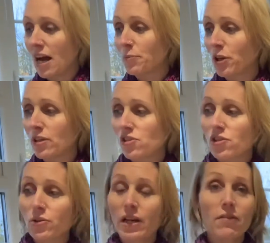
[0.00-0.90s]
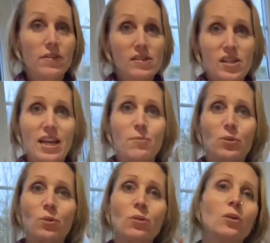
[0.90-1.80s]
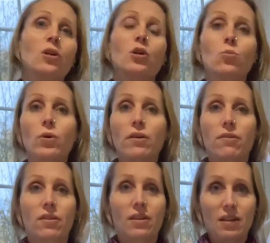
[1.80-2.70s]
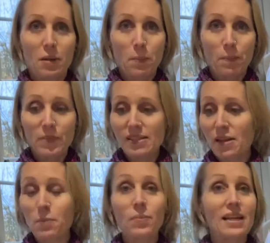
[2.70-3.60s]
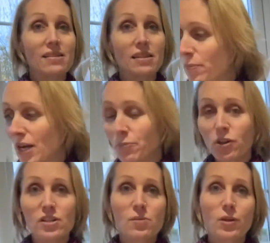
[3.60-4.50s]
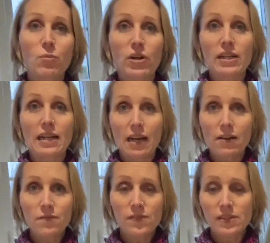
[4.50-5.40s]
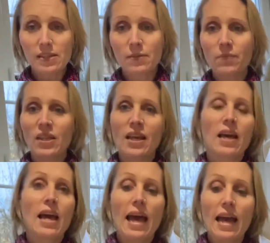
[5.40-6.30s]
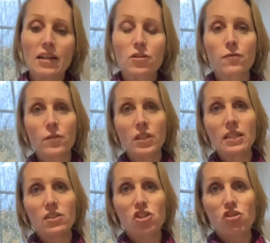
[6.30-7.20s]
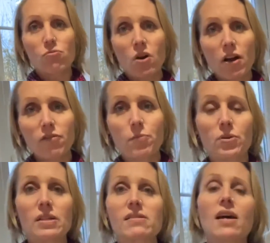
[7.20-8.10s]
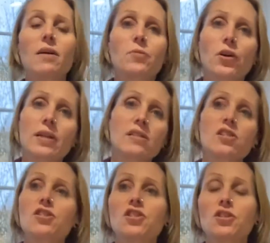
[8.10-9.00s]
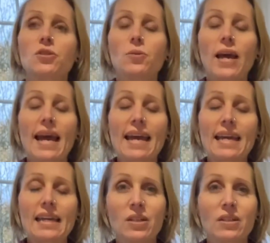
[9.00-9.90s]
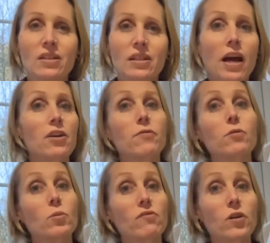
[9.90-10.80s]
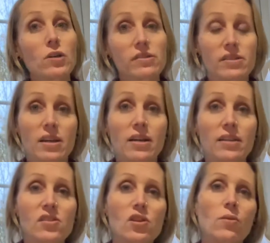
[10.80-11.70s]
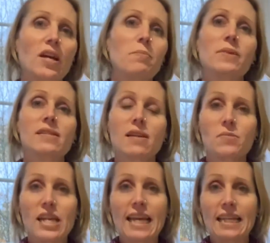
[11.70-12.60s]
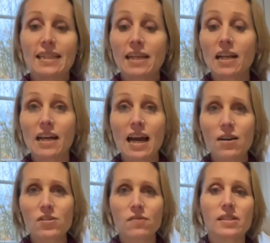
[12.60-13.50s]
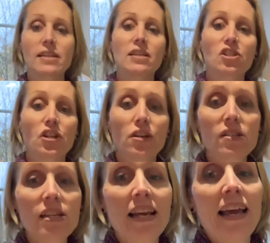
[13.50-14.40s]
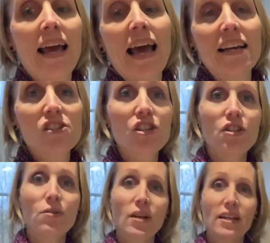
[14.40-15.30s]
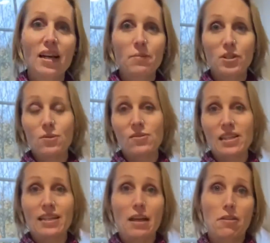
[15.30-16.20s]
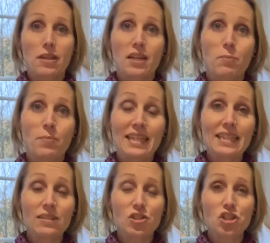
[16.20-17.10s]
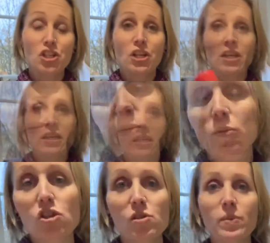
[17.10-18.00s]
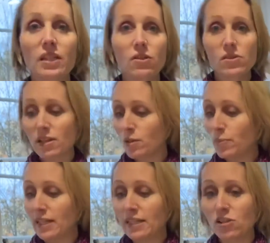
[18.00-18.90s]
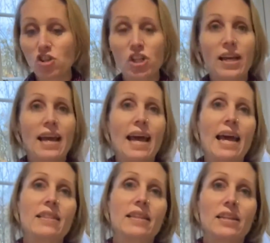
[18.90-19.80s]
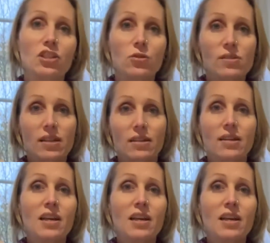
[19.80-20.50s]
going to cover the table with some plastic. I'm going to be wearing gloves. And for the giraffe print, I'm going to do a kind of a reverse dye. So that means I'm taking the colour out of the t-shirt, and to do that I'm using a thick bleach. I will just be using the bleach and then using